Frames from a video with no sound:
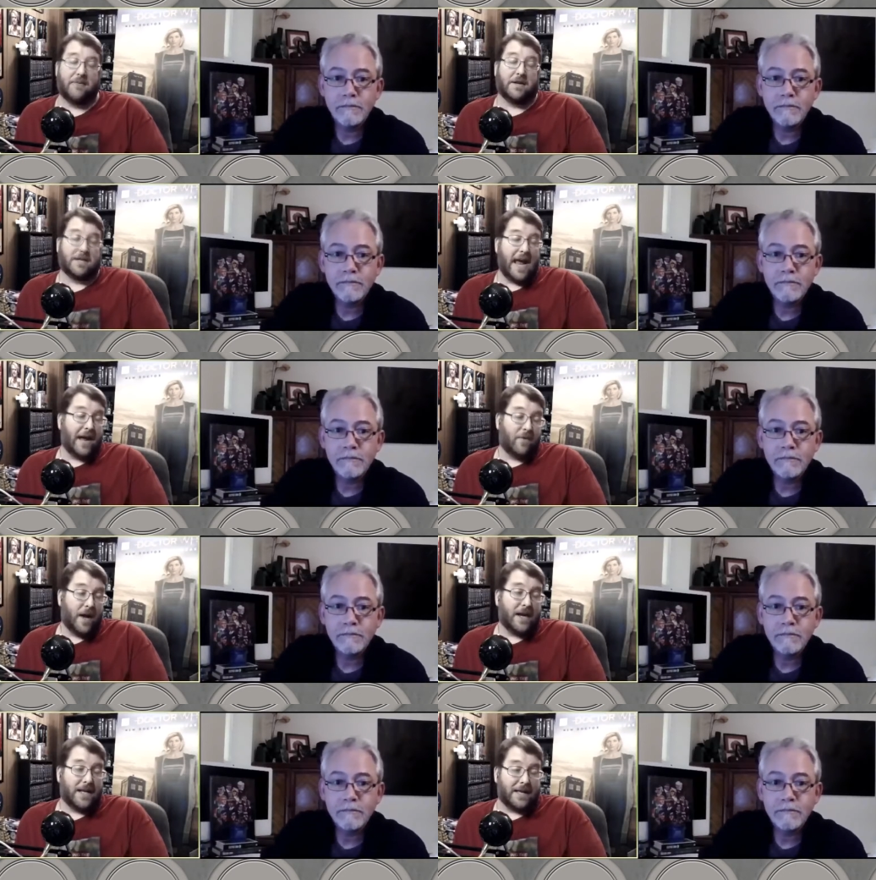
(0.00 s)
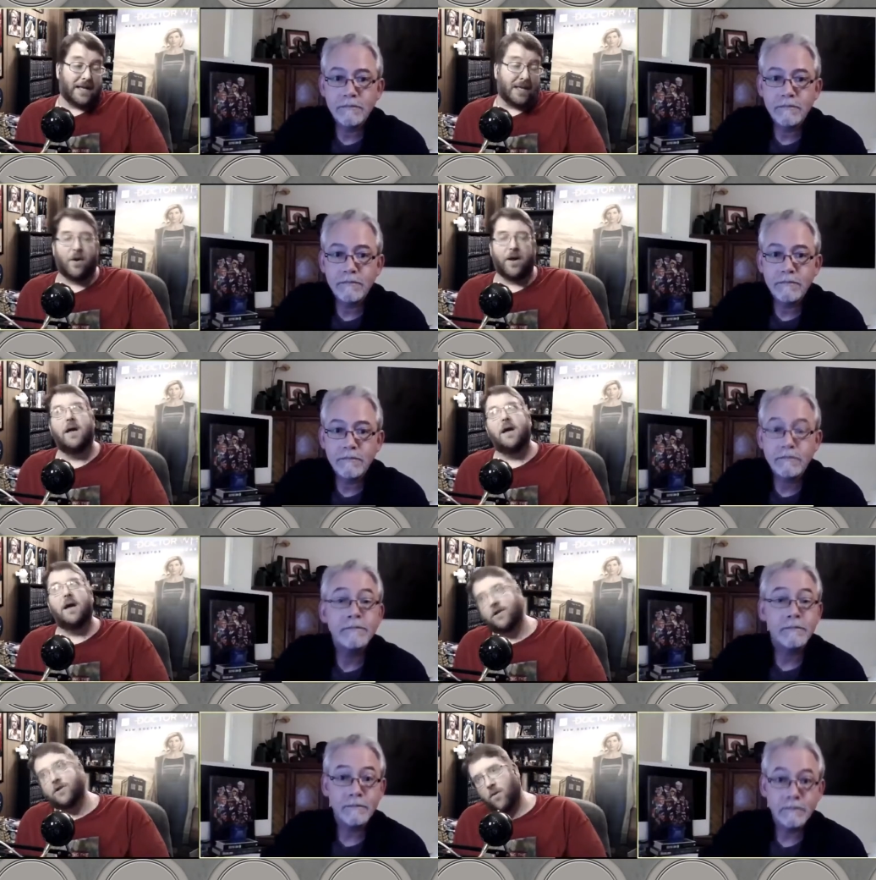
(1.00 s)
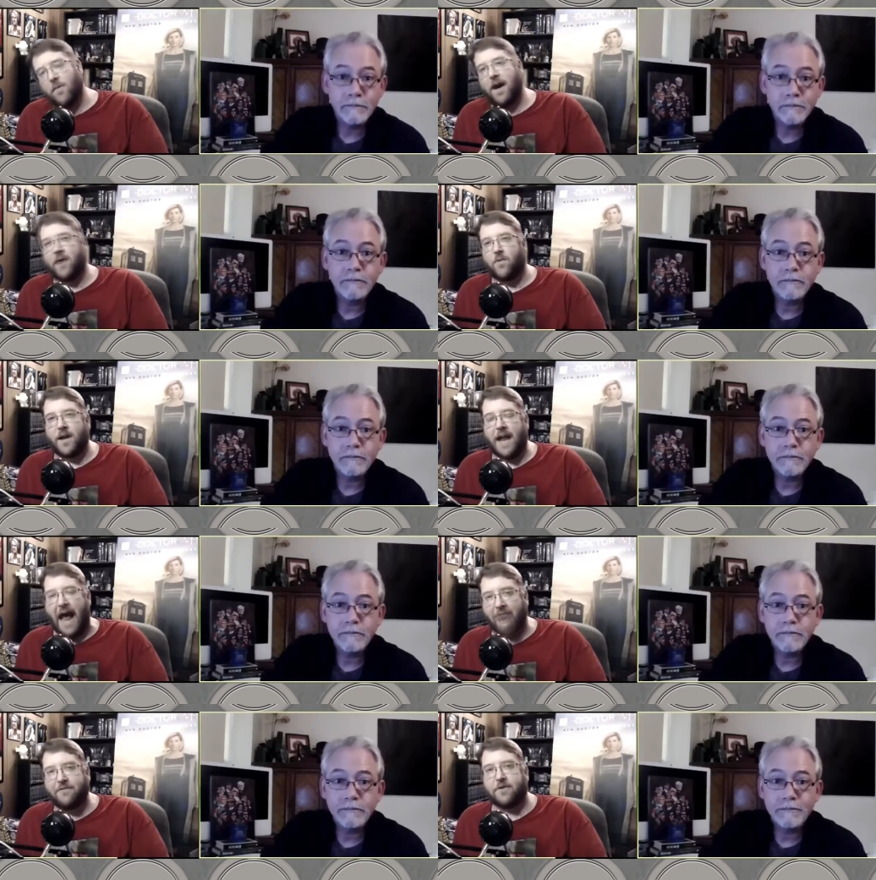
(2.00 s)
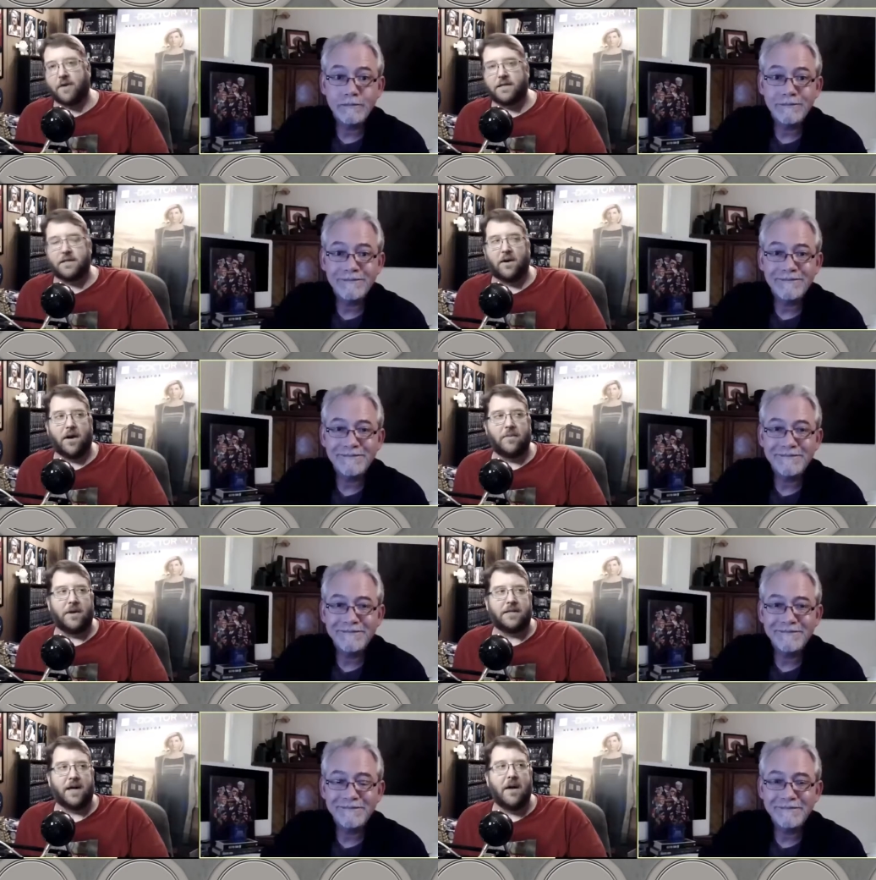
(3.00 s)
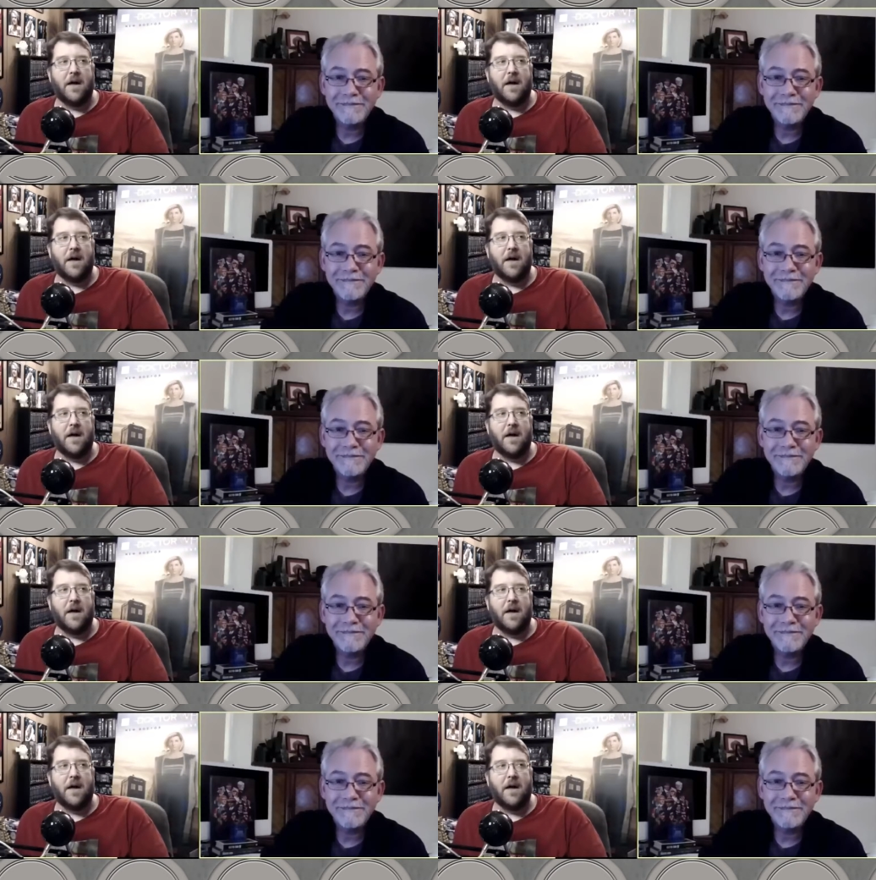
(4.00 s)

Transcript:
Speaker 1: Because I had read it at that point. Mm-hmm. I actually went back and read it after I saw it, but uh,